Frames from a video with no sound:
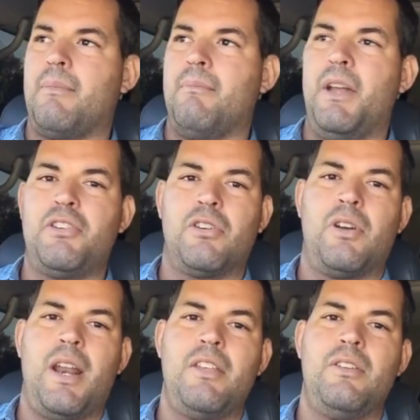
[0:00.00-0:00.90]
Metro
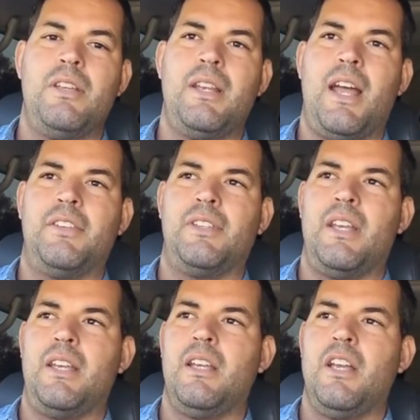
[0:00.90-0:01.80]
Credit Union has
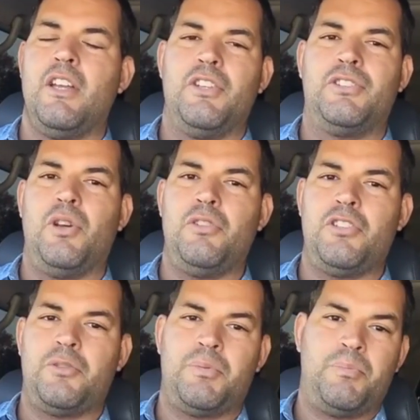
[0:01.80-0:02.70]
a solar
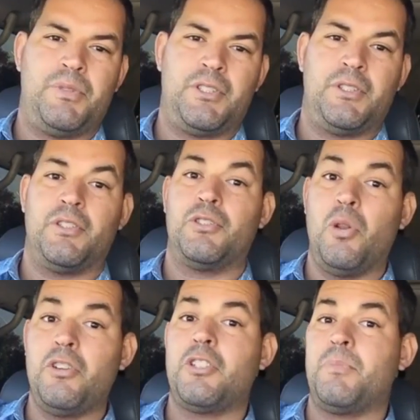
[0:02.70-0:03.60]

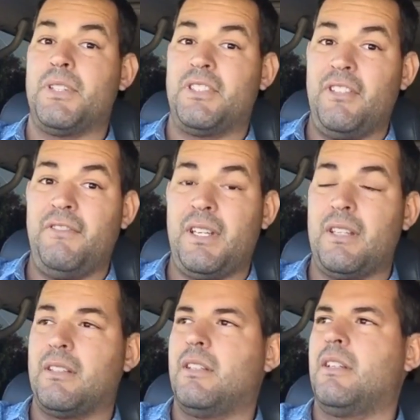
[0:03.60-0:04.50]
specific
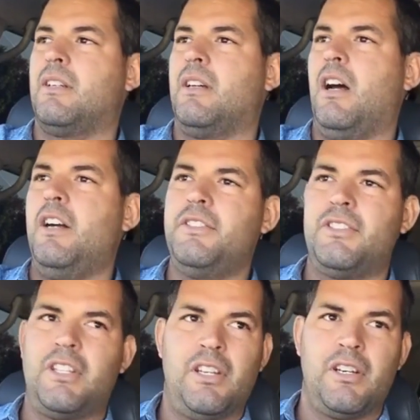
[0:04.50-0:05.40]

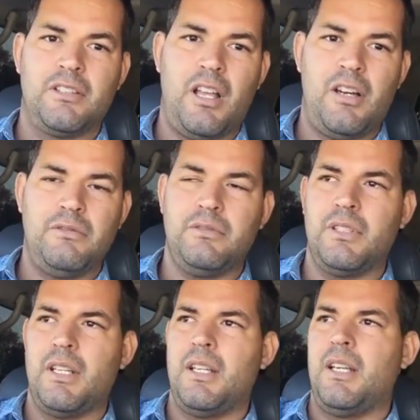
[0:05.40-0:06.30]
unsecured loan.
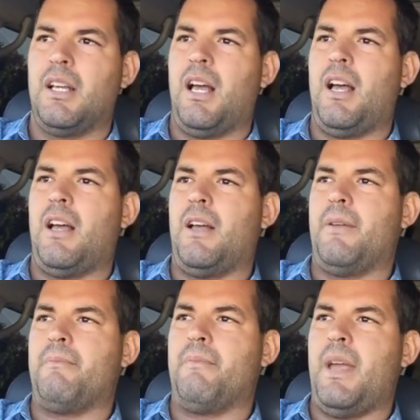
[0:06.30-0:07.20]

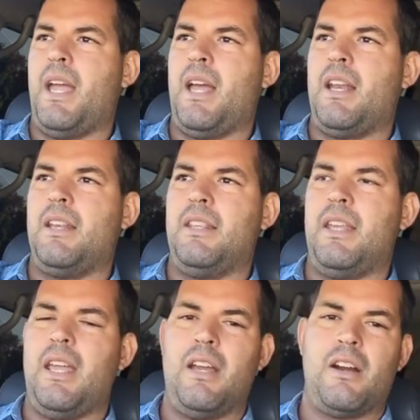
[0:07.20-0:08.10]
And
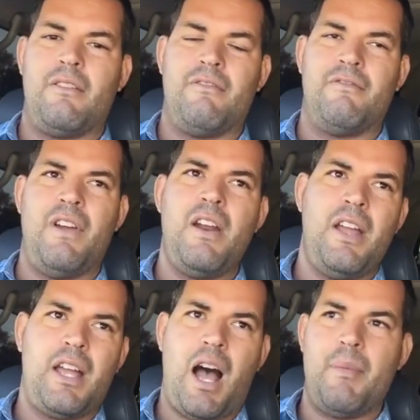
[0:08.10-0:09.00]
they are very
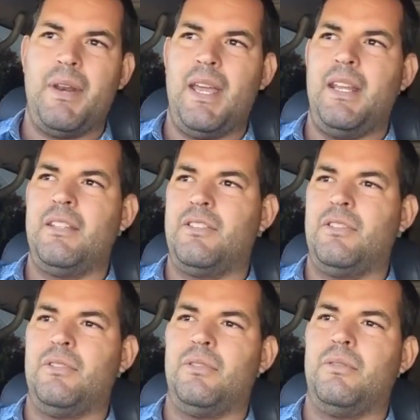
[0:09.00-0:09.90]
accommodating
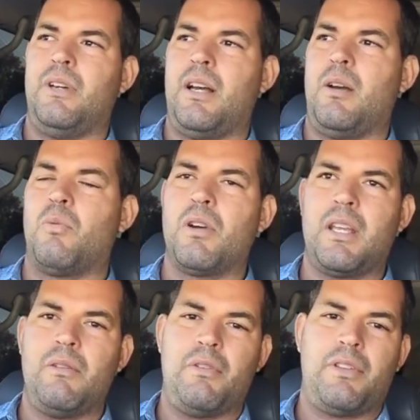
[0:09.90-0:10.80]
to
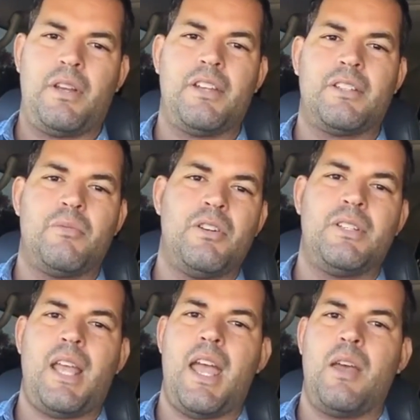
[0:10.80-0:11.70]
working with customers
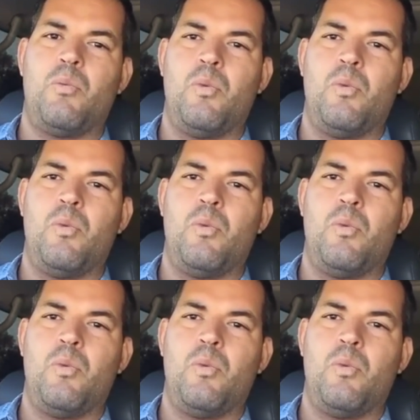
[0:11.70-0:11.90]
and